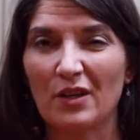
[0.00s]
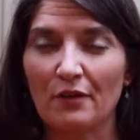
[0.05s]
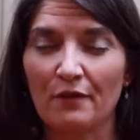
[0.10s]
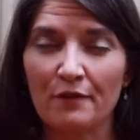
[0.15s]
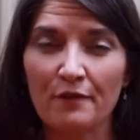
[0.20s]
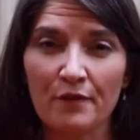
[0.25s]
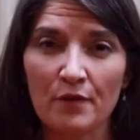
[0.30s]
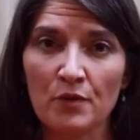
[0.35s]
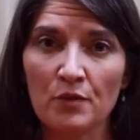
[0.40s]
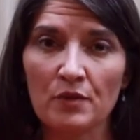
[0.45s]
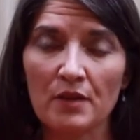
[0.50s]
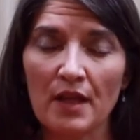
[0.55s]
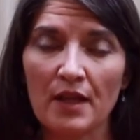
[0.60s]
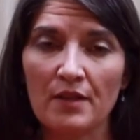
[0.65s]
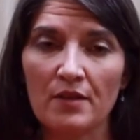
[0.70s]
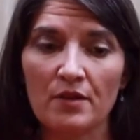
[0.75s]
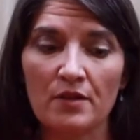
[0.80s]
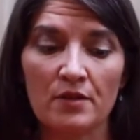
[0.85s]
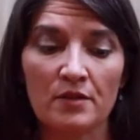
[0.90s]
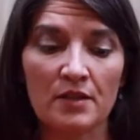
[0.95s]
your fruit
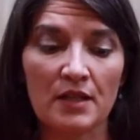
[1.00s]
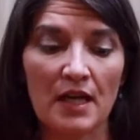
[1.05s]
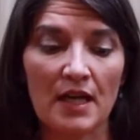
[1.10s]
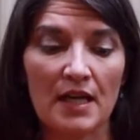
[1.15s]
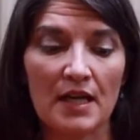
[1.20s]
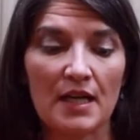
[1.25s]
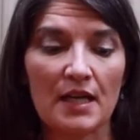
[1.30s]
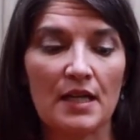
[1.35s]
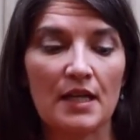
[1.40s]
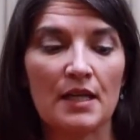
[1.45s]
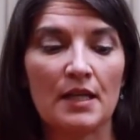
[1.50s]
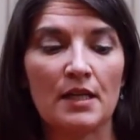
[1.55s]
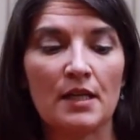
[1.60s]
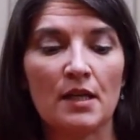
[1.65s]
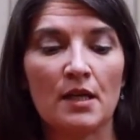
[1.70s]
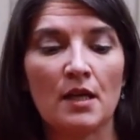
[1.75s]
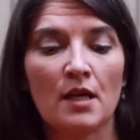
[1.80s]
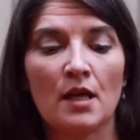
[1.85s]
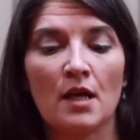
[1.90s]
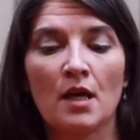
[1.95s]
leathers
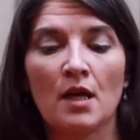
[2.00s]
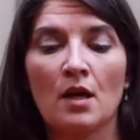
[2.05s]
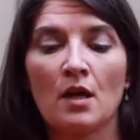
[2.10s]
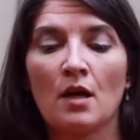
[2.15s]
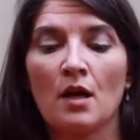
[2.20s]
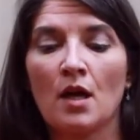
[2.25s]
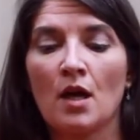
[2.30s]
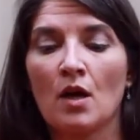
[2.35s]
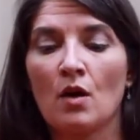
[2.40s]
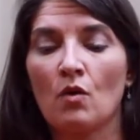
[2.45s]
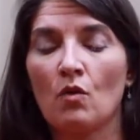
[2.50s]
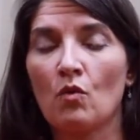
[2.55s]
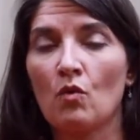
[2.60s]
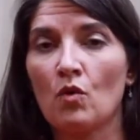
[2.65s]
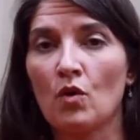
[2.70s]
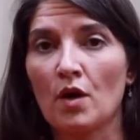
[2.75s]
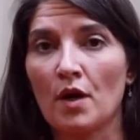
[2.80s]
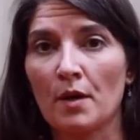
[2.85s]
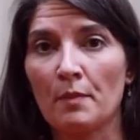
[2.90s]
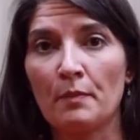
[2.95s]
on,
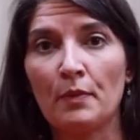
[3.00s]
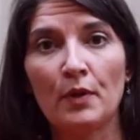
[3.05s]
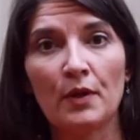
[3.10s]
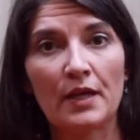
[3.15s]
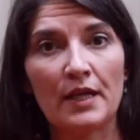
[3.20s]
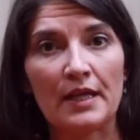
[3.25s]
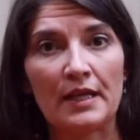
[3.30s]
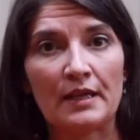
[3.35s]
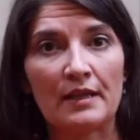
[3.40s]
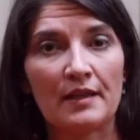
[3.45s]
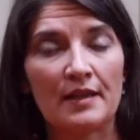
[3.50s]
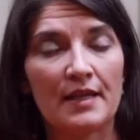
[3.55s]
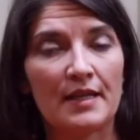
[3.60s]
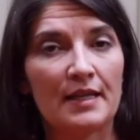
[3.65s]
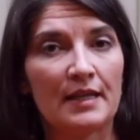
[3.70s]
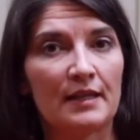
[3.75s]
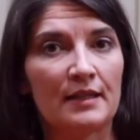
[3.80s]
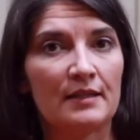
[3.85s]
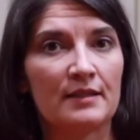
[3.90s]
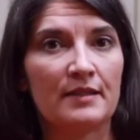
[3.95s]
or putting
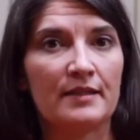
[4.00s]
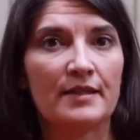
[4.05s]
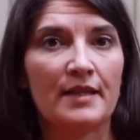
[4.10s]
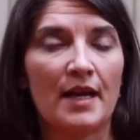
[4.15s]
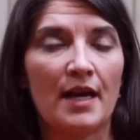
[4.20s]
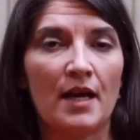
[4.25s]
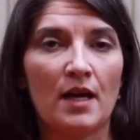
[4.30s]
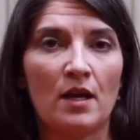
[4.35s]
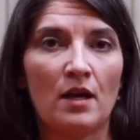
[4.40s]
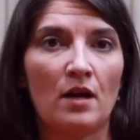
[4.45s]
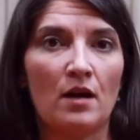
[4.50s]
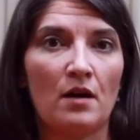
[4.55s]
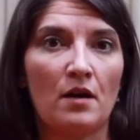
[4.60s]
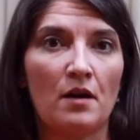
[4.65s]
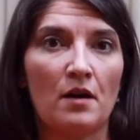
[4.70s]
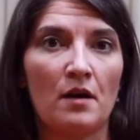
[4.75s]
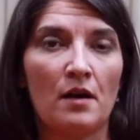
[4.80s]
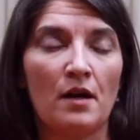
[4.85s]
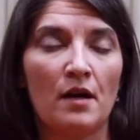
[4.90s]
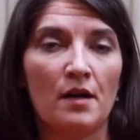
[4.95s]
things that
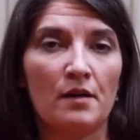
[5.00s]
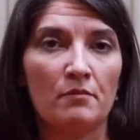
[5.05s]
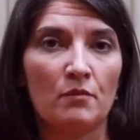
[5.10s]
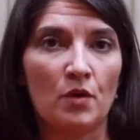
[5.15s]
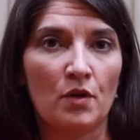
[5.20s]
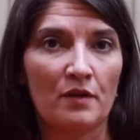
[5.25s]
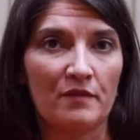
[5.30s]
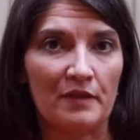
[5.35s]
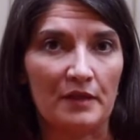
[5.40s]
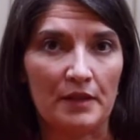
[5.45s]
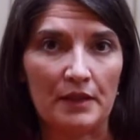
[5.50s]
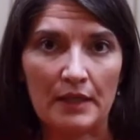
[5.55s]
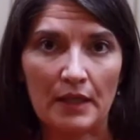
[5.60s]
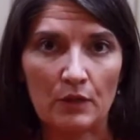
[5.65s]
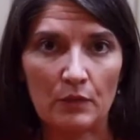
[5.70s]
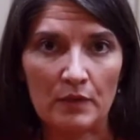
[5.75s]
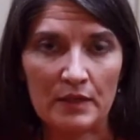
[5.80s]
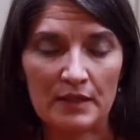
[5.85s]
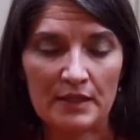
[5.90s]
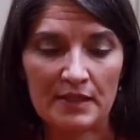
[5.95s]
are on more of a
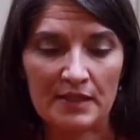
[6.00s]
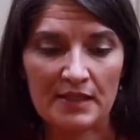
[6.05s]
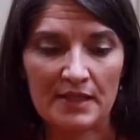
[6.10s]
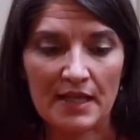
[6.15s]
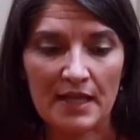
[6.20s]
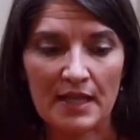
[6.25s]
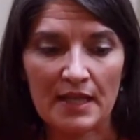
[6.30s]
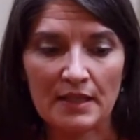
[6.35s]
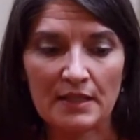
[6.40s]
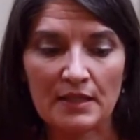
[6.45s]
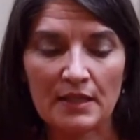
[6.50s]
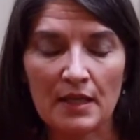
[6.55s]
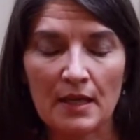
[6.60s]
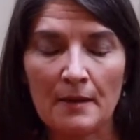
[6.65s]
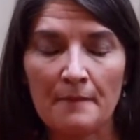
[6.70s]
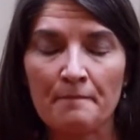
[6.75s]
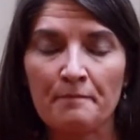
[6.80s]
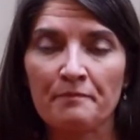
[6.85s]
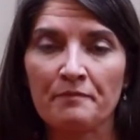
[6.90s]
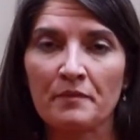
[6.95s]
liquid state.
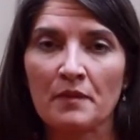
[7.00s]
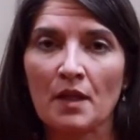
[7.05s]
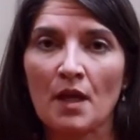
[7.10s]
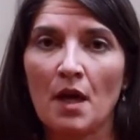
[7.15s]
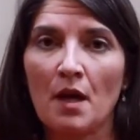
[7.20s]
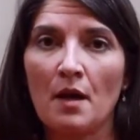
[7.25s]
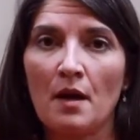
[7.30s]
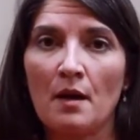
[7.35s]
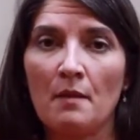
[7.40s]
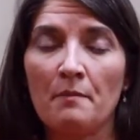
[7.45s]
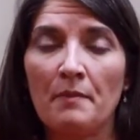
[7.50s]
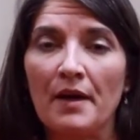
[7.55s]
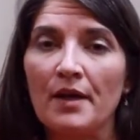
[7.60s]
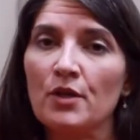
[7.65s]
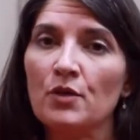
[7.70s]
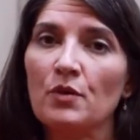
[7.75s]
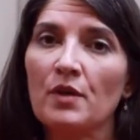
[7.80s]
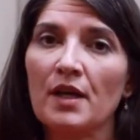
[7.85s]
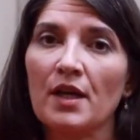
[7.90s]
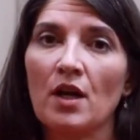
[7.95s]
But
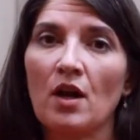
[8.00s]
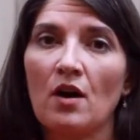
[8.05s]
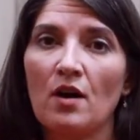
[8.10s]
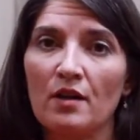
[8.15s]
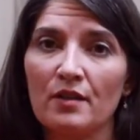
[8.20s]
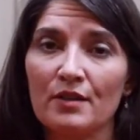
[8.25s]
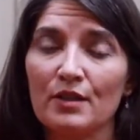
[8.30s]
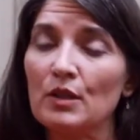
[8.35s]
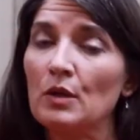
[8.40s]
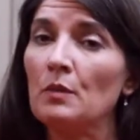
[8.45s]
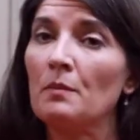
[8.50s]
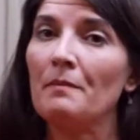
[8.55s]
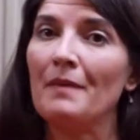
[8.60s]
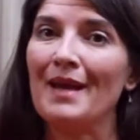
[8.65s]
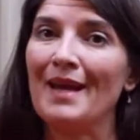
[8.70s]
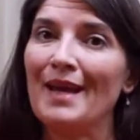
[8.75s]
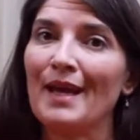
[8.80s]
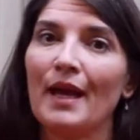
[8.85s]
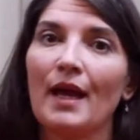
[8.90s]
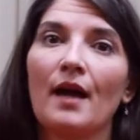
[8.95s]
you can also
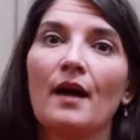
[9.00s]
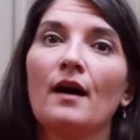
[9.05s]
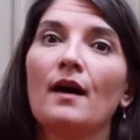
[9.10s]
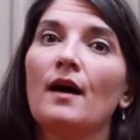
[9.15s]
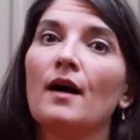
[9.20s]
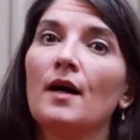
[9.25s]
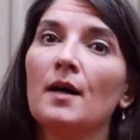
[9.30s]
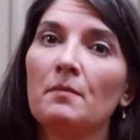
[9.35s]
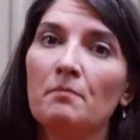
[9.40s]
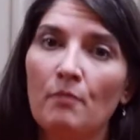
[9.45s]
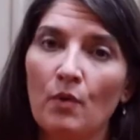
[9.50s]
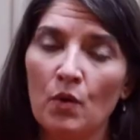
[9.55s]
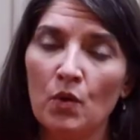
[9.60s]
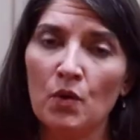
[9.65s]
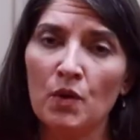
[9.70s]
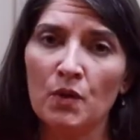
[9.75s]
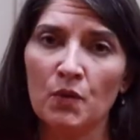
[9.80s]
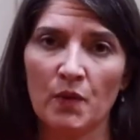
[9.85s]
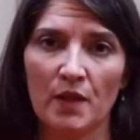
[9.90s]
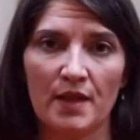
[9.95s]
make a
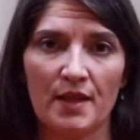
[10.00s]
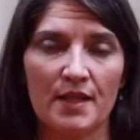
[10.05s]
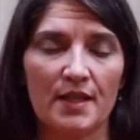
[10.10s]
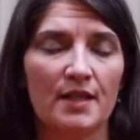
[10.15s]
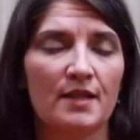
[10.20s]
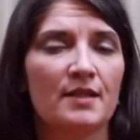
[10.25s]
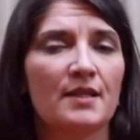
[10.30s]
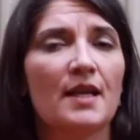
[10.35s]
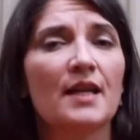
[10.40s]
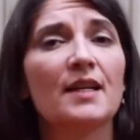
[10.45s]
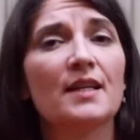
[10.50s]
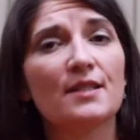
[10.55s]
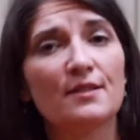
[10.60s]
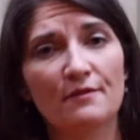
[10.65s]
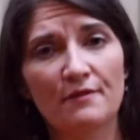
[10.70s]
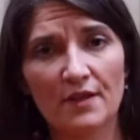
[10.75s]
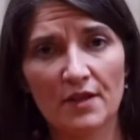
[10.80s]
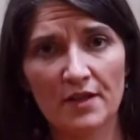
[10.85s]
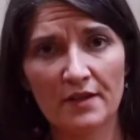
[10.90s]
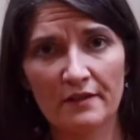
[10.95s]
bowl with these, and it's
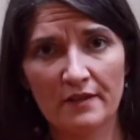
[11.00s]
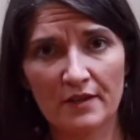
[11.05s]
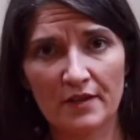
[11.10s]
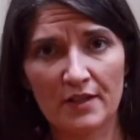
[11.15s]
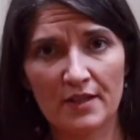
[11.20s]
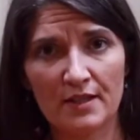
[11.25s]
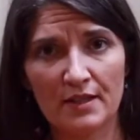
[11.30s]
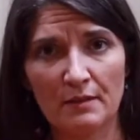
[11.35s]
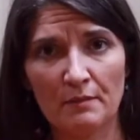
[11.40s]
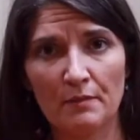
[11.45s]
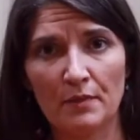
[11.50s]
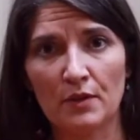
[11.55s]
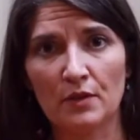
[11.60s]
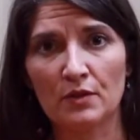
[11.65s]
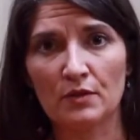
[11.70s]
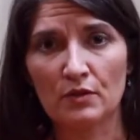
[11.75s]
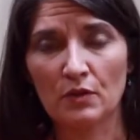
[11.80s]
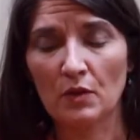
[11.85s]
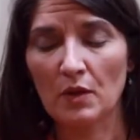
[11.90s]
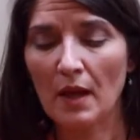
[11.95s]
very, very simple.
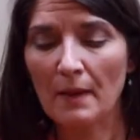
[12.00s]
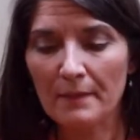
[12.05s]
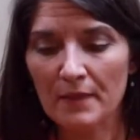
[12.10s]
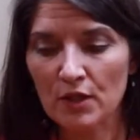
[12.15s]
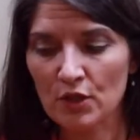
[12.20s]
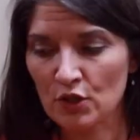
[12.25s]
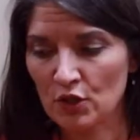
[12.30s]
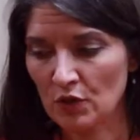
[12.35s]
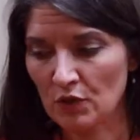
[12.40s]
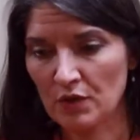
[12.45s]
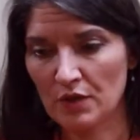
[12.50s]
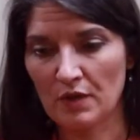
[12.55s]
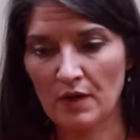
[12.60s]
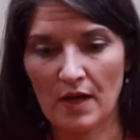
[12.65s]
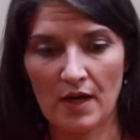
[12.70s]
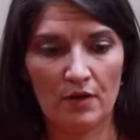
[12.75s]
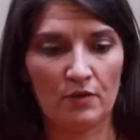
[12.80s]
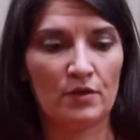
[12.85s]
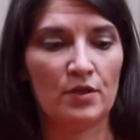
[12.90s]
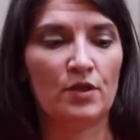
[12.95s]
So let me show you
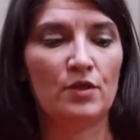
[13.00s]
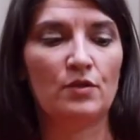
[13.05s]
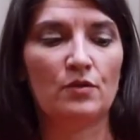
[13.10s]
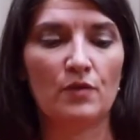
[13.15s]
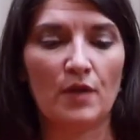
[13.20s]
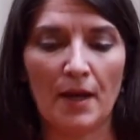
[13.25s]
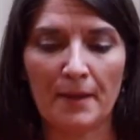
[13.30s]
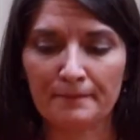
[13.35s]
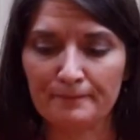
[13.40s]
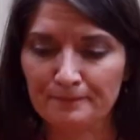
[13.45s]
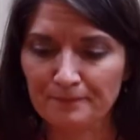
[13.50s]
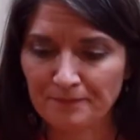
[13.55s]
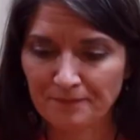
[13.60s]
how to do that.